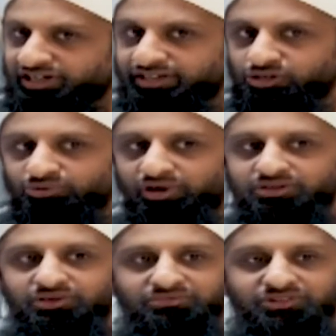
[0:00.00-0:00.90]
dealer, you know what?
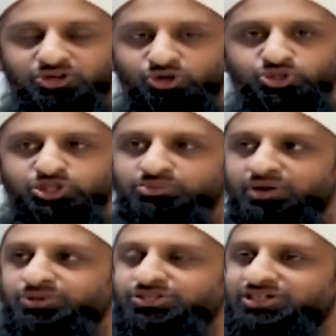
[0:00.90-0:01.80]
The youngsters
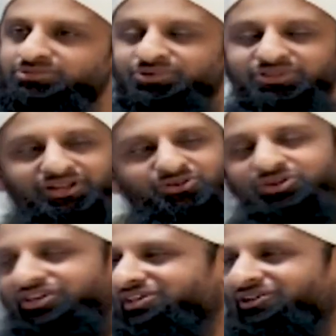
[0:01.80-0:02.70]
might be thinking, brother,
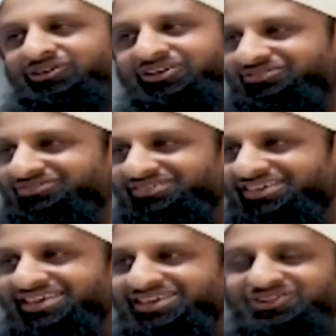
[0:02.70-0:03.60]
look at their life.
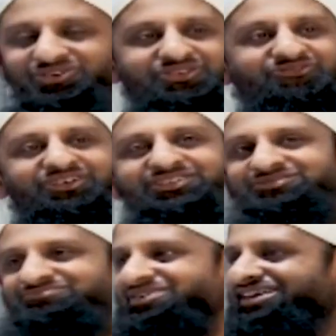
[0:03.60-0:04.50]
You know, they've got this
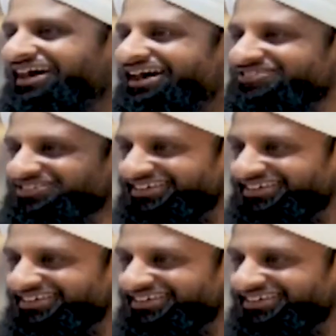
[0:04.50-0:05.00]
big house